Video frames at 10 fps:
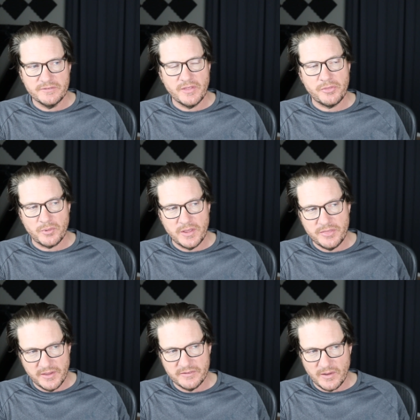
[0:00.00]
the three
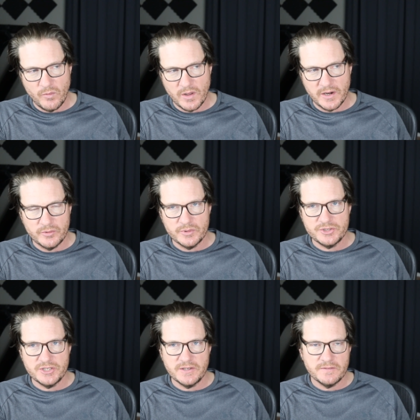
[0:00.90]
things I wanted to
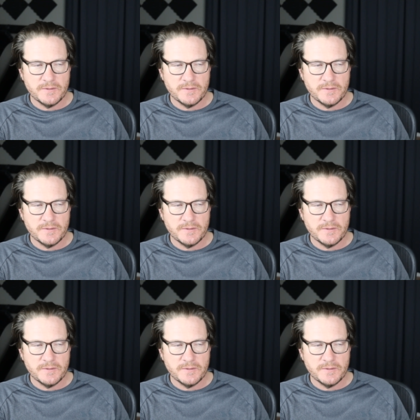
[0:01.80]
achieve.